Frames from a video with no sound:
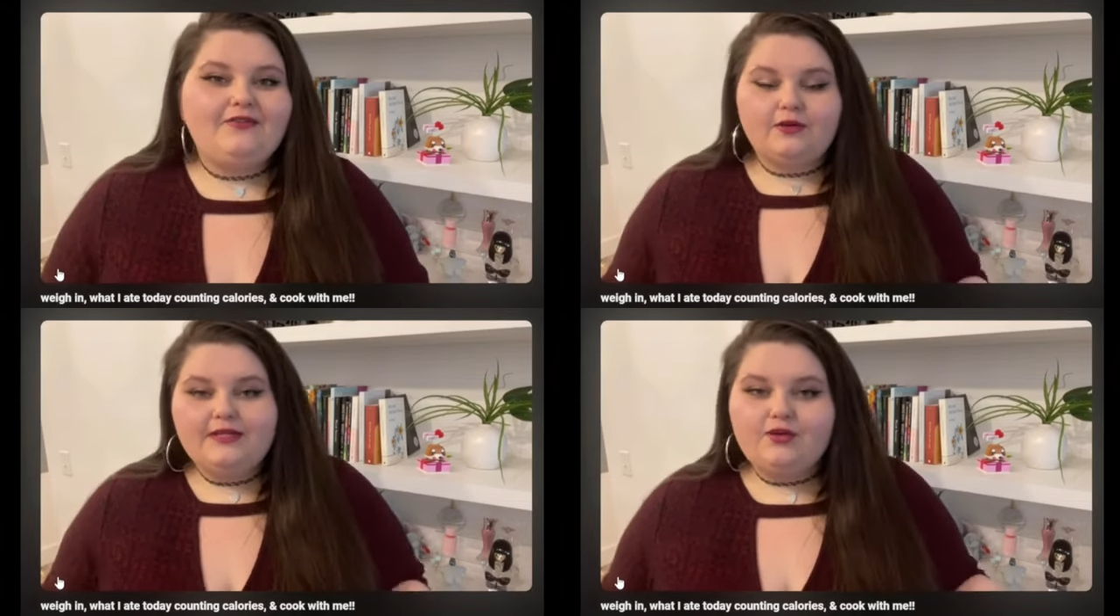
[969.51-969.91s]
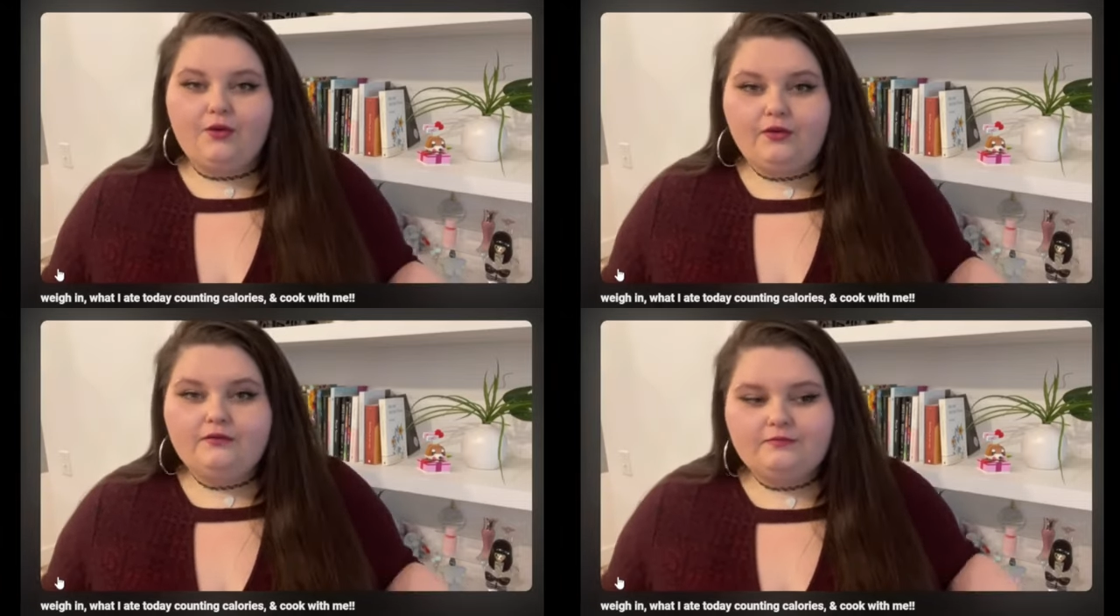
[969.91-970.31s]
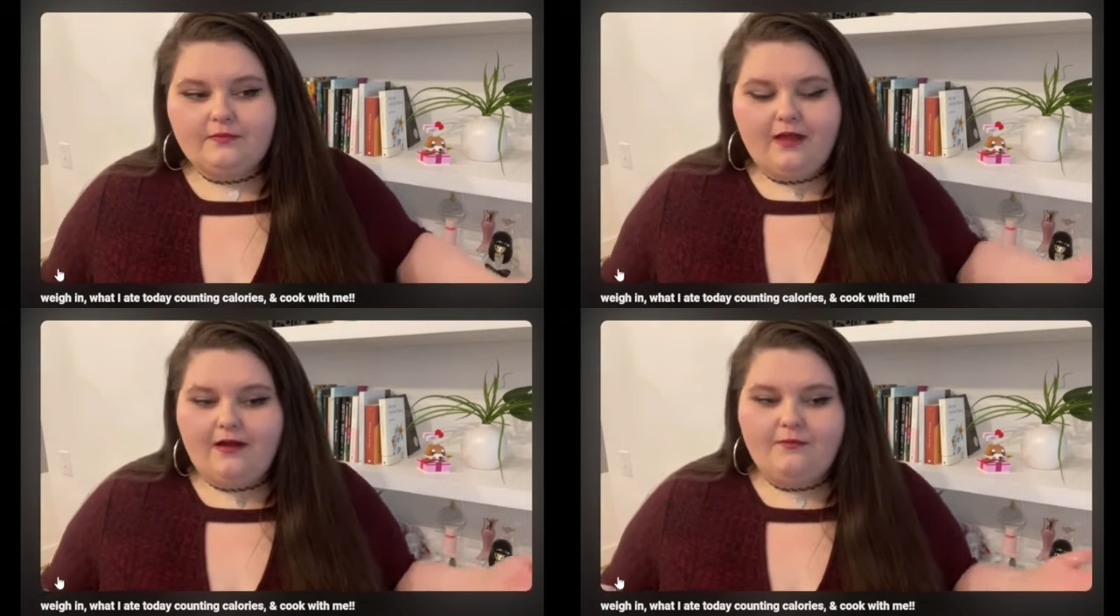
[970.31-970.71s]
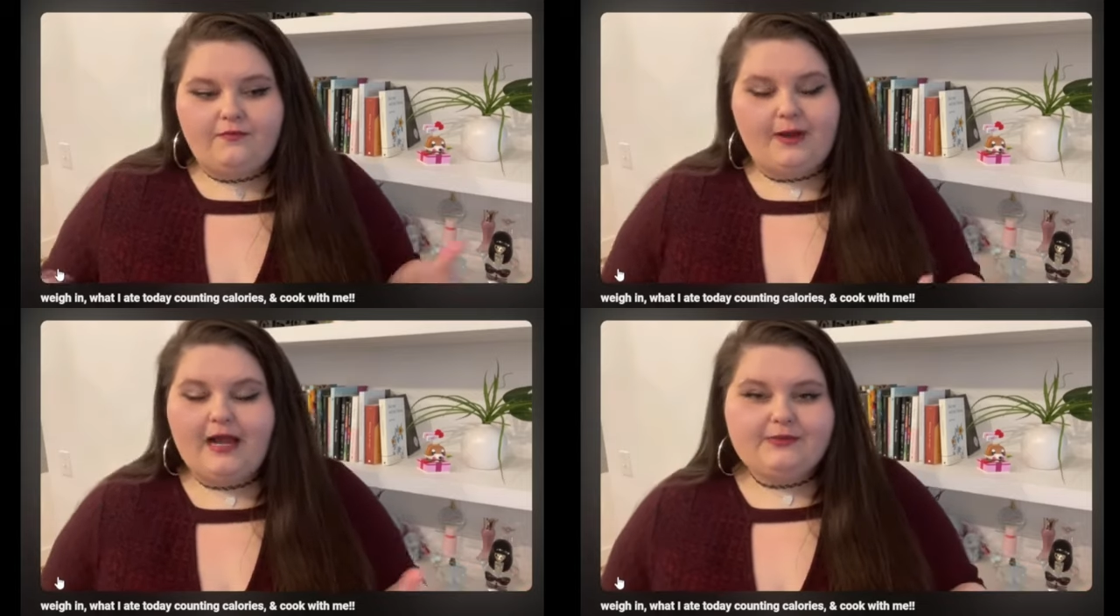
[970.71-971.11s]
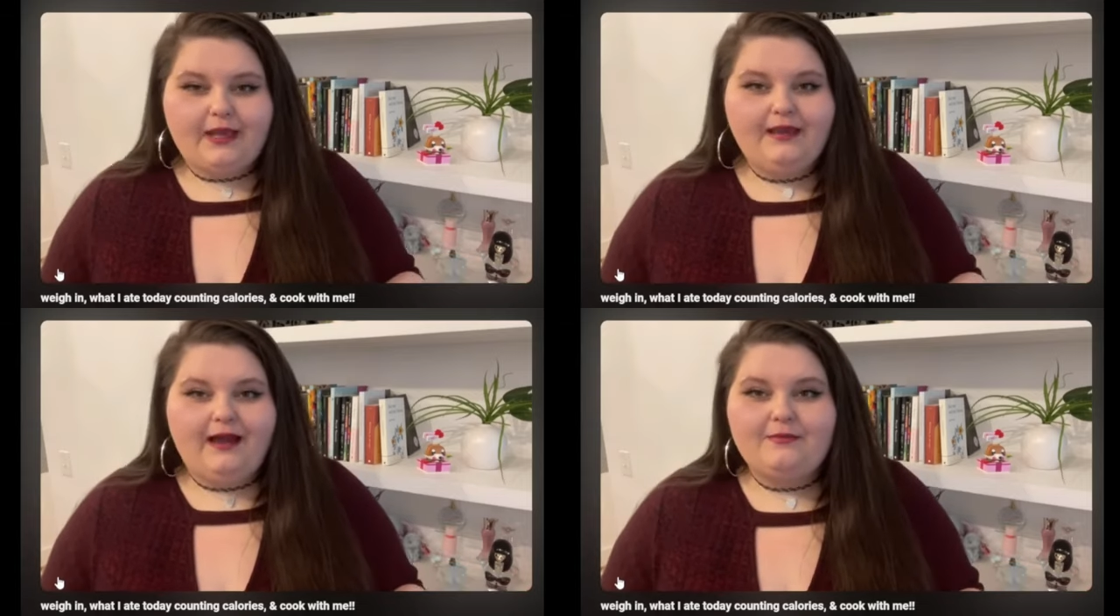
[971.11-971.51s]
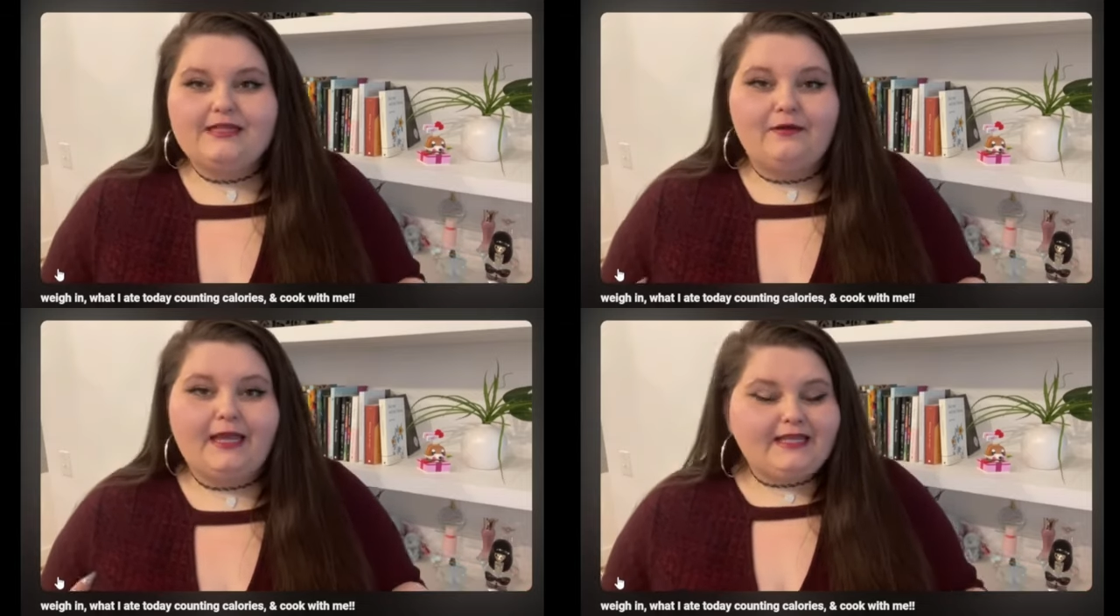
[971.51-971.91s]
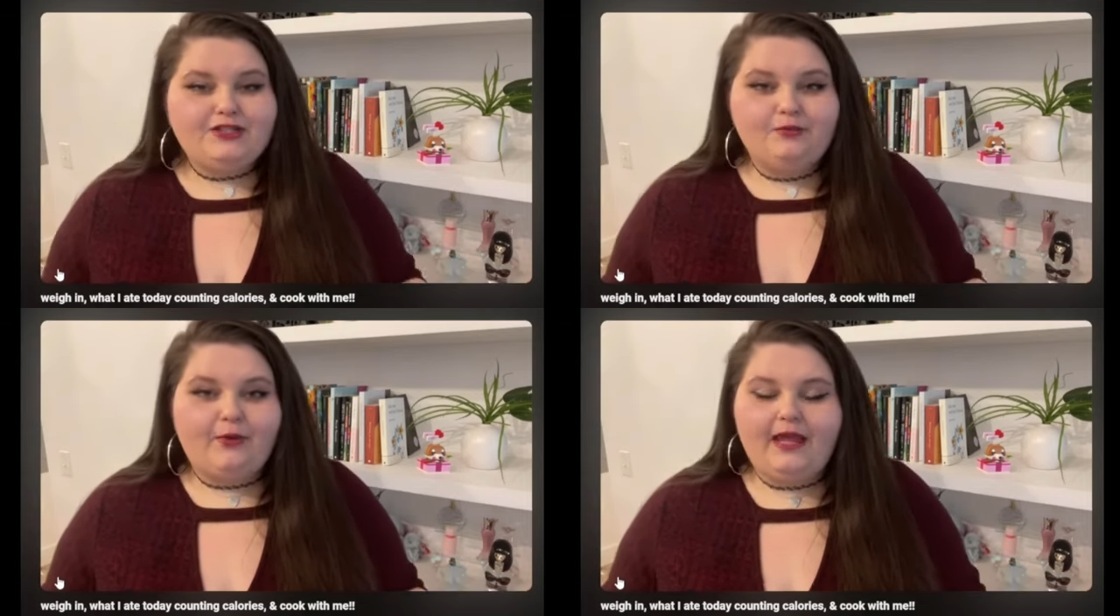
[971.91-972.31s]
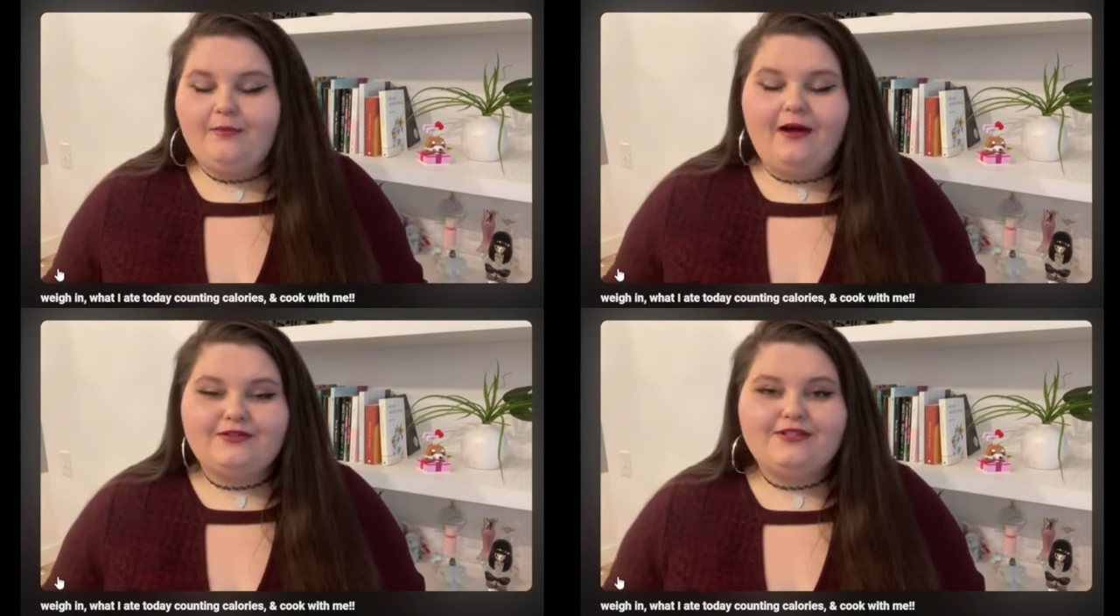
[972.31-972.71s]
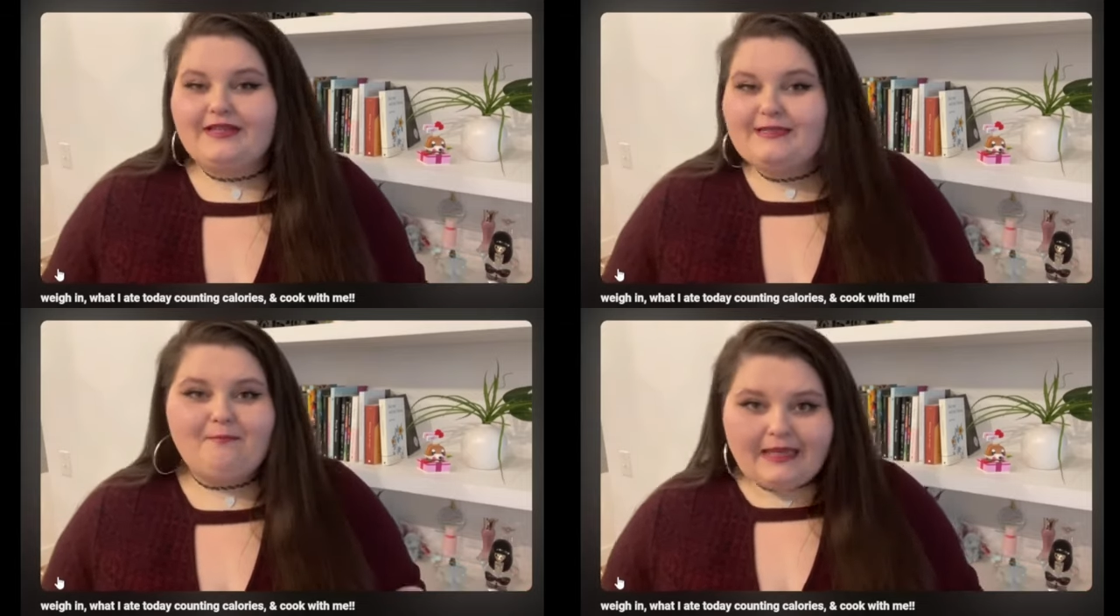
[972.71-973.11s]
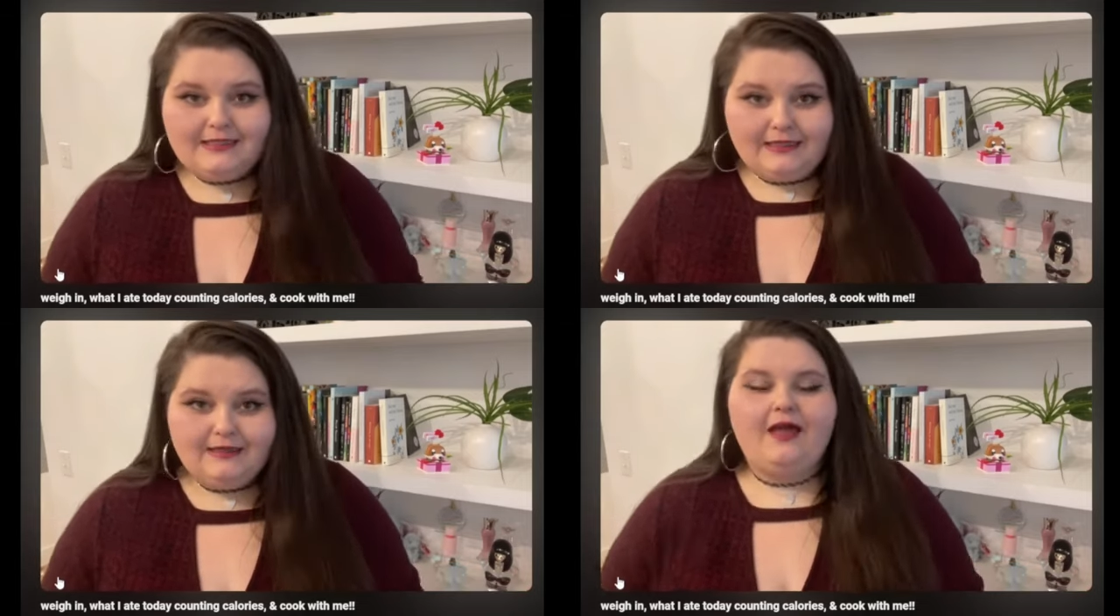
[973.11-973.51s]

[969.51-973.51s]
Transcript: So in total, from my highest weight, I am down 82.8 pounds. So that's amazing.